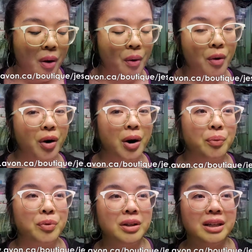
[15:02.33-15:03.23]
or a
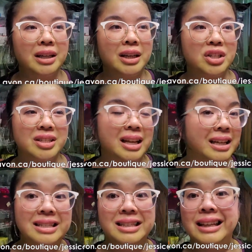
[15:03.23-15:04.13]
really, just like
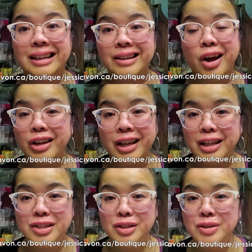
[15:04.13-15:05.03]
it's like an online
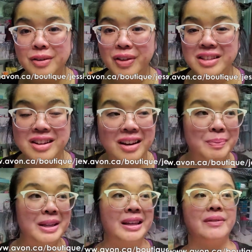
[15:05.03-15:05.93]
exclusive that's not
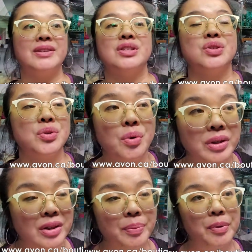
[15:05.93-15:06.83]
being even
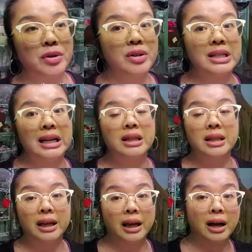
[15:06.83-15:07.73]
sold in the brochures, like
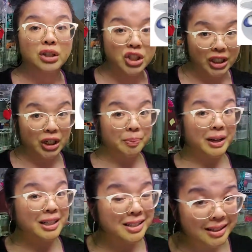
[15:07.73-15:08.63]
the L G
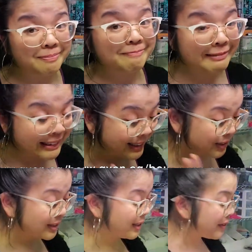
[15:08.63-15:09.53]
earbuds.
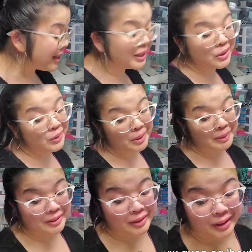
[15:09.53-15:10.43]
So stuff like that you don't want to
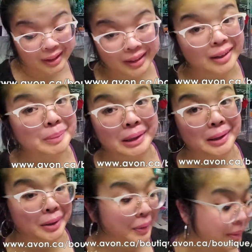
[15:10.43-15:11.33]
miss out on, guys. I'm telling you, don't